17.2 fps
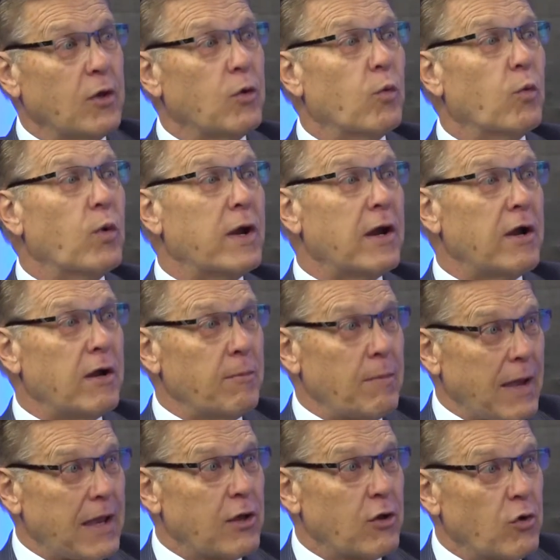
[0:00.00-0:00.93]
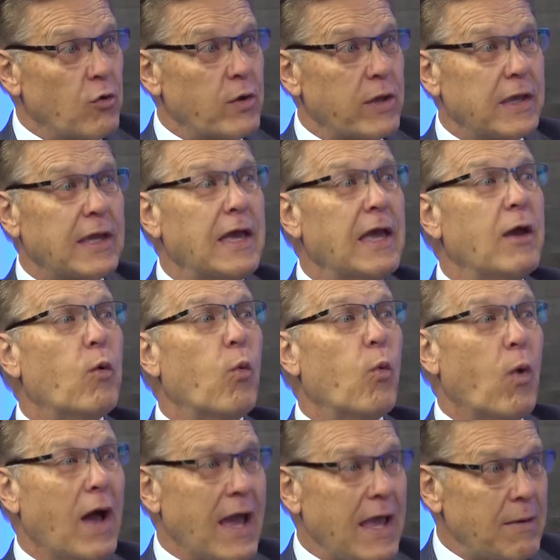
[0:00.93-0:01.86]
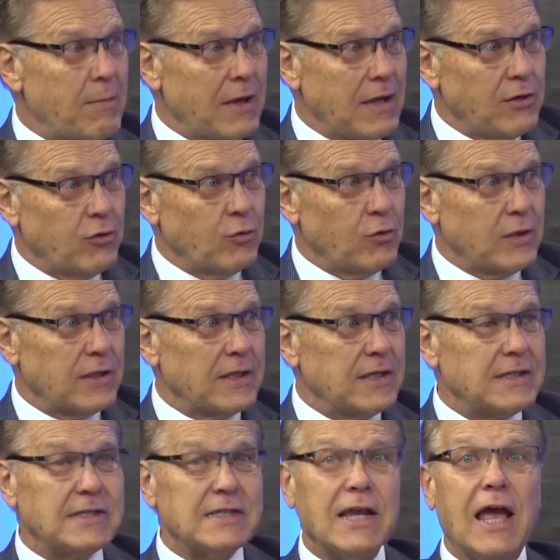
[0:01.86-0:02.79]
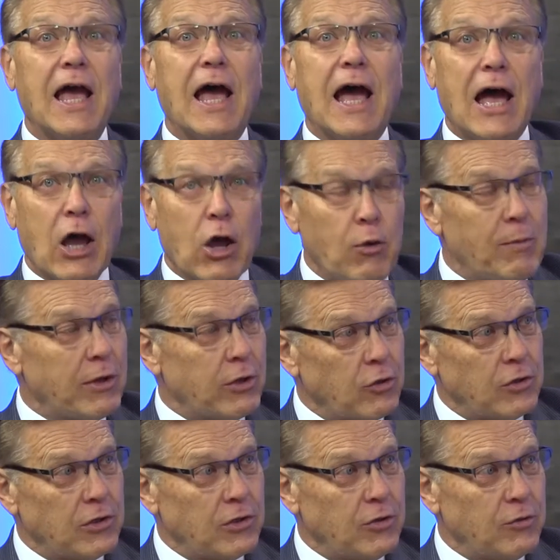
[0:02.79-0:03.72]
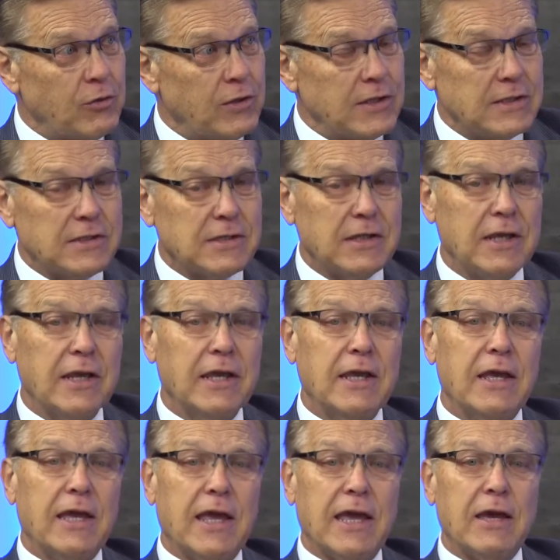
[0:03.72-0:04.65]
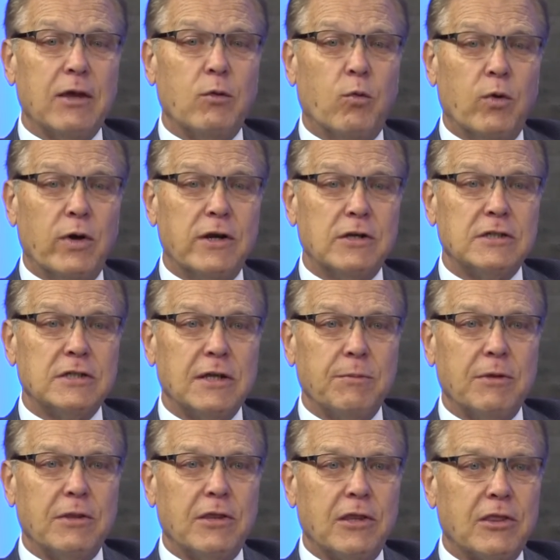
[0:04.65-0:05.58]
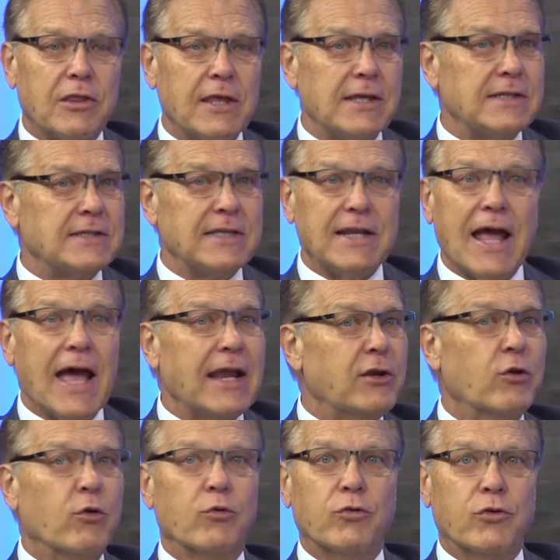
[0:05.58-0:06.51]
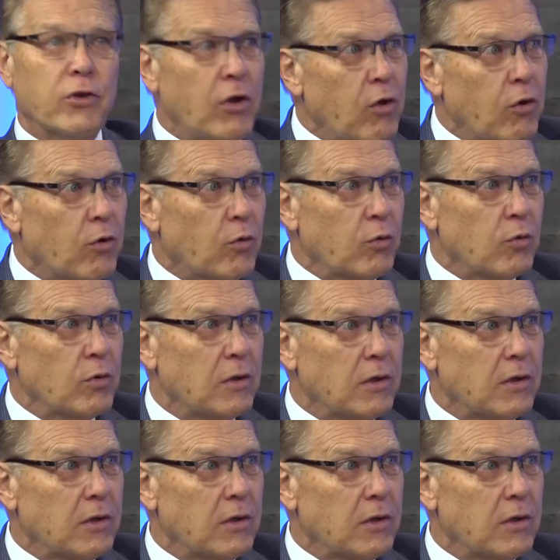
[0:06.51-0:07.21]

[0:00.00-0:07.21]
Where am I going? Why am I doing this? How am I going to do this? And what are some of the things that I don't know